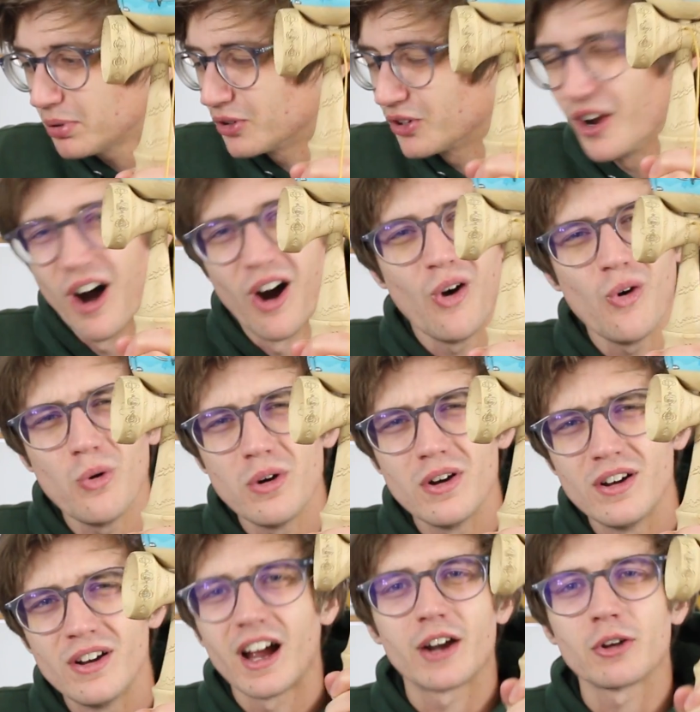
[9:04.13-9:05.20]
No,
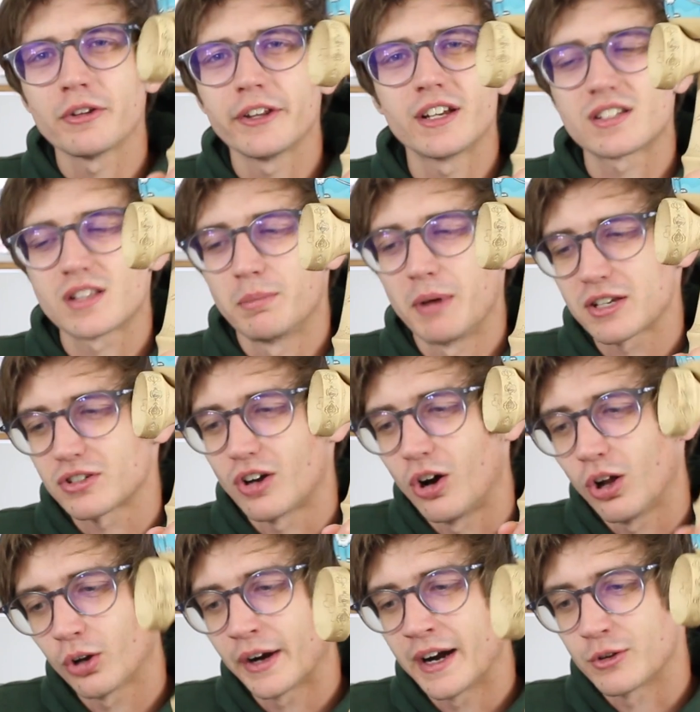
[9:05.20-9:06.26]
I don't think it's the best
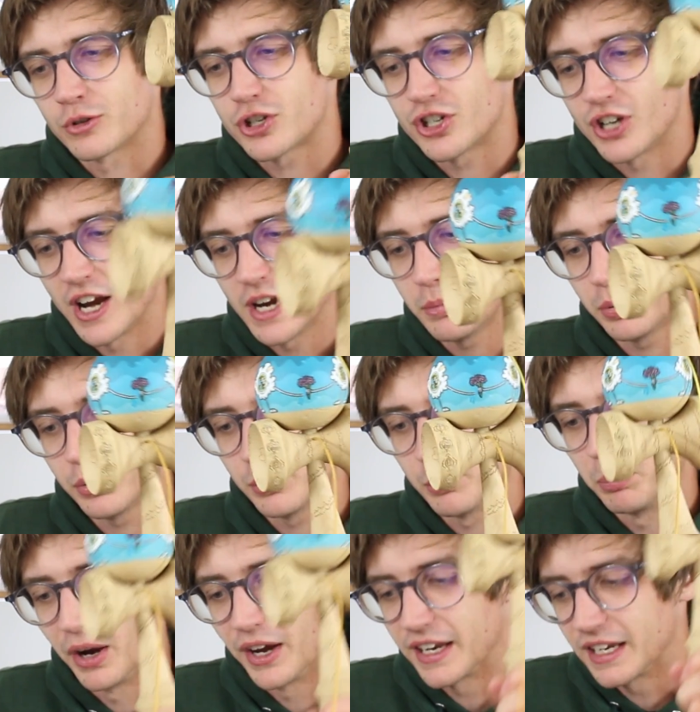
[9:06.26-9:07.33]
all-around shape,
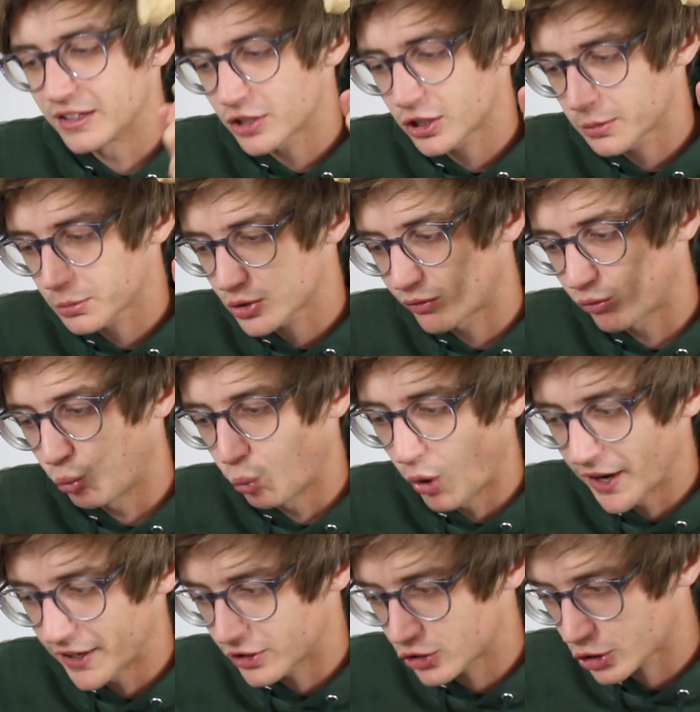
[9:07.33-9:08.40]
but in terms of
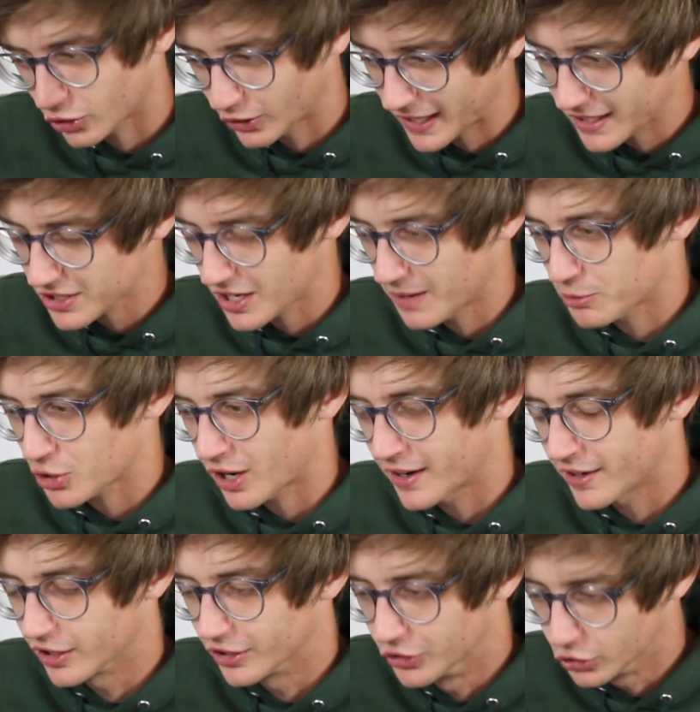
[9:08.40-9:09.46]
what tricks I'm
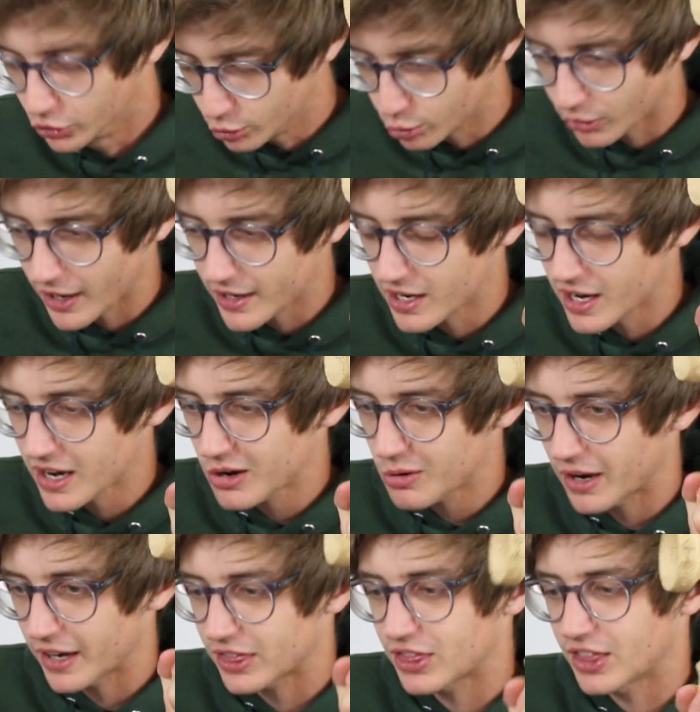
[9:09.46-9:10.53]
trying to do right now,
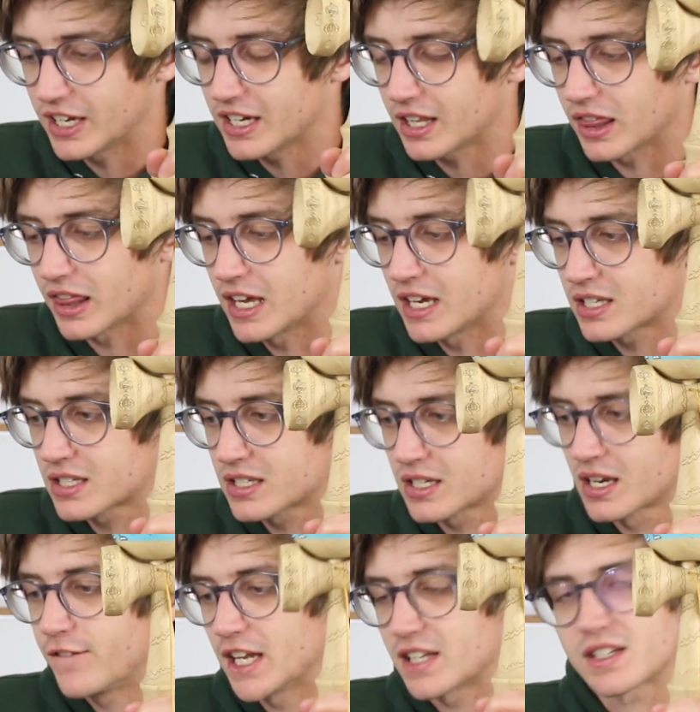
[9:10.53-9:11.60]
I think this
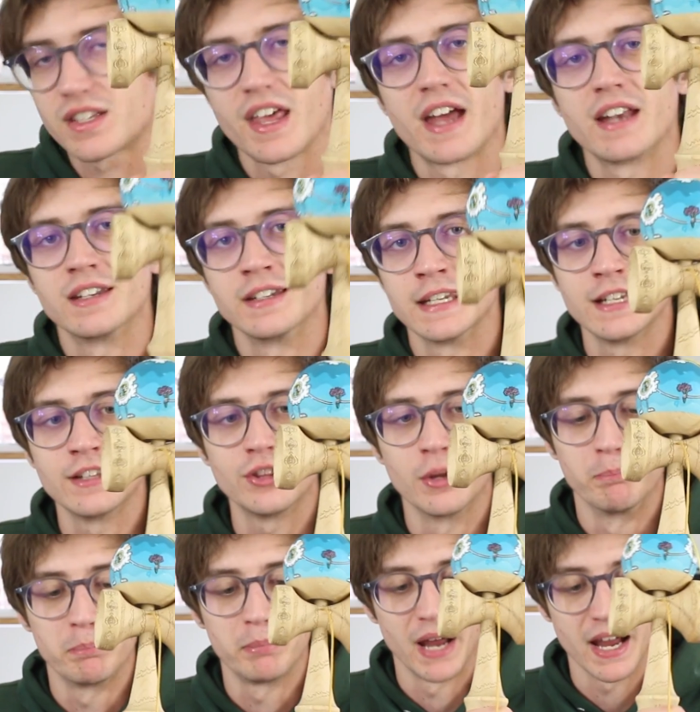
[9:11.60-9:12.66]
fits that need the
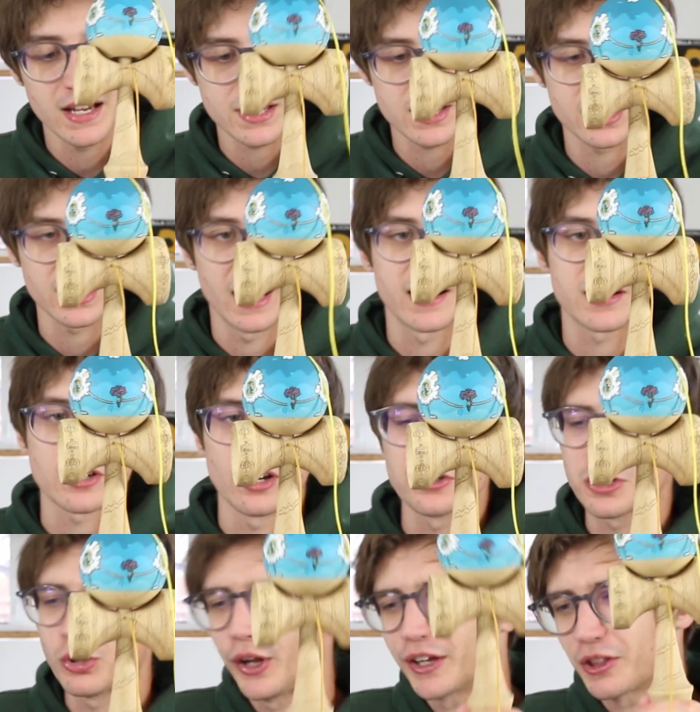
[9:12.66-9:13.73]
best, and it's
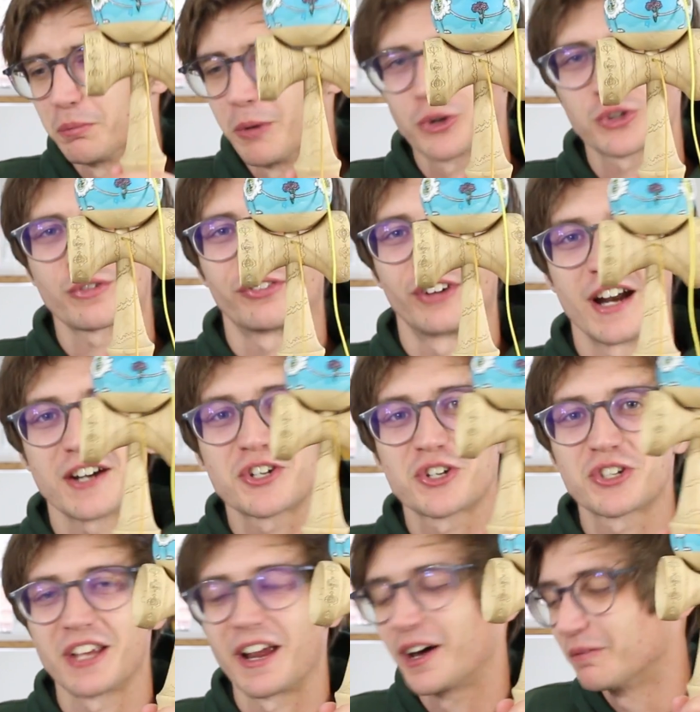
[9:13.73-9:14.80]
also like the most fresh
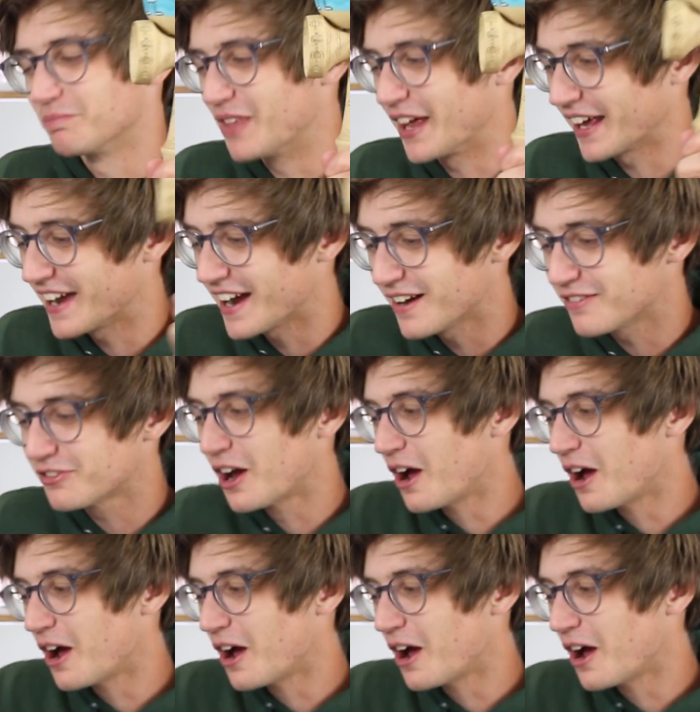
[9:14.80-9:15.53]
setup that I have.